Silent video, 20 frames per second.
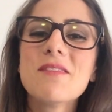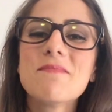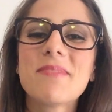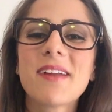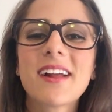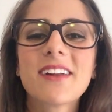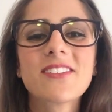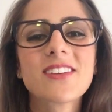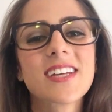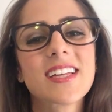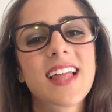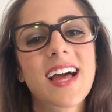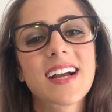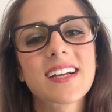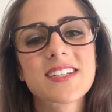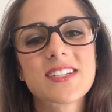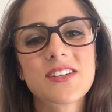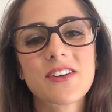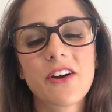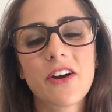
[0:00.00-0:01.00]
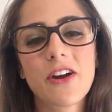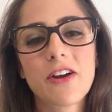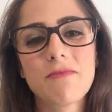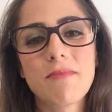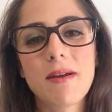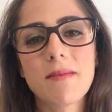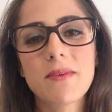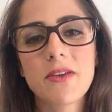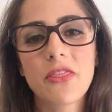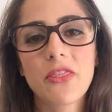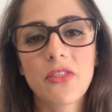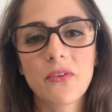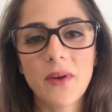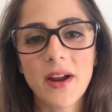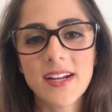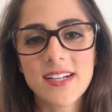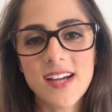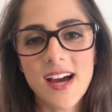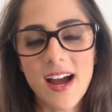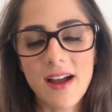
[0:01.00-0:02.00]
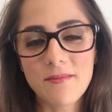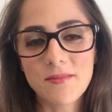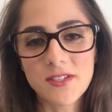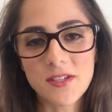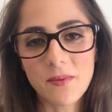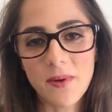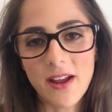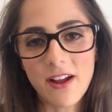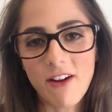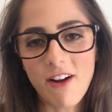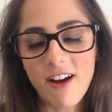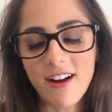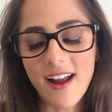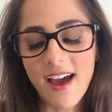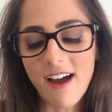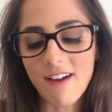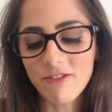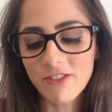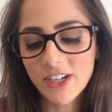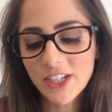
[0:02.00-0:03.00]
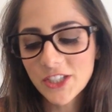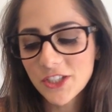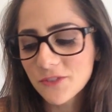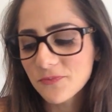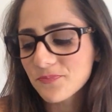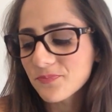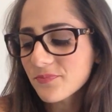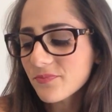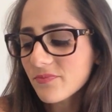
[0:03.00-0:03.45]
but I'd really like to go maybe 3 times a week on average.